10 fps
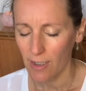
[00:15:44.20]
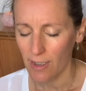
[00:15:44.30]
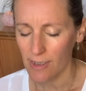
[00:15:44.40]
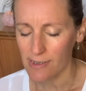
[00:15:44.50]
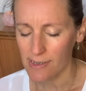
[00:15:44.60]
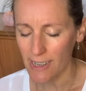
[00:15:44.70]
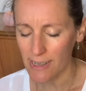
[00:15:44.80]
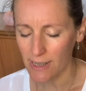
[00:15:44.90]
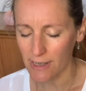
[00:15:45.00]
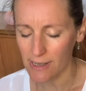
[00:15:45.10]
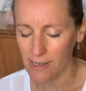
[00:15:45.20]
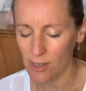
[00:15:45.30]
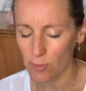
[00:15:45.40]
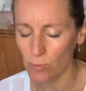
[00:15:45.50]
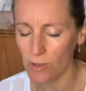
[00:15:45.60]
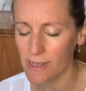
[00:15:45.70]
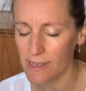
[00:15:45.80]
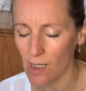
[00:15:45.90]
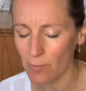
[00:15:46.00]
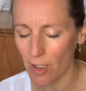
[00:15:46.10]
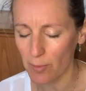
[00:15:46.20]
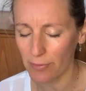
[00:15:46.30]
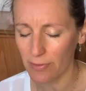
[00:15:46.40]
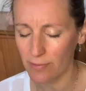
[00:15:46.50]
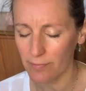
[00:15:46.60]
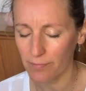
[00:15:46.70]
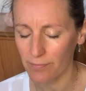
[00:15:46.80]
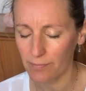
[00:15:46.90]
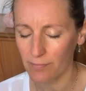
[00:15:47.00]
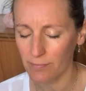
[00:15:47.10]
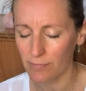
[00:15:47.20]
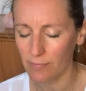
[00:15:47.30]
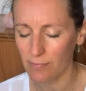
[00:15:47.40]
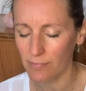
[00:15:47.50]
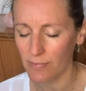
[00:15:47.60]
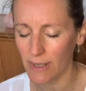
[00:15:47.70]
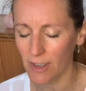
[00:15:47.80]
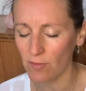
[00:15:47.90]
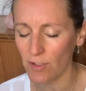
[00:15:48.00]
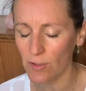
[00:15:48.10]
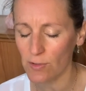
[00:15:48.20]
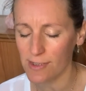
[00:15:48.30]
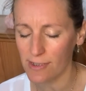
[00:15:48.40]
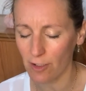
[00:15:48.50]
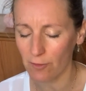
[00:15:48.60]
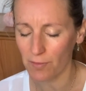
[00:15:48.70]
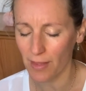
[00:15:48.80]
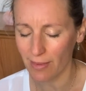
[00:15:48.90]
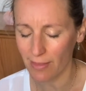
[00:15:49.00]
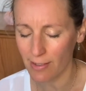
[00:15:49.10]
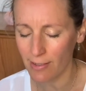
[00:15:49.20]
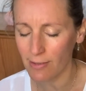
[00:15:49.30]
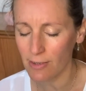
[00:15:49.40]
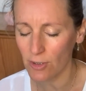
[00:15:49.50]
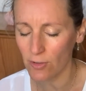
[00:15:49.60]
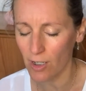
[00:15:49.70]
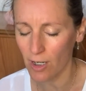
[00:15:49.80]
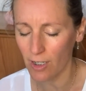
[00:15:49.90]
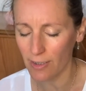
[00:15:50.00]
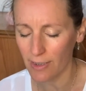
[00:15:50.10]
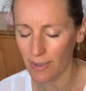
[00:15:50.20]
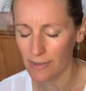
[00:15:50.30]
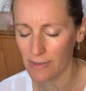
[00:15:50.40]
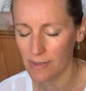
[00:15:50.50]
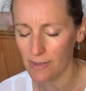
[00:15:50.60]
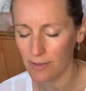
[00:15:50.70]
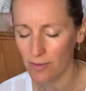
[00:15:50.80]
a sentence that would sum up giving yourself that thing that your heart needs.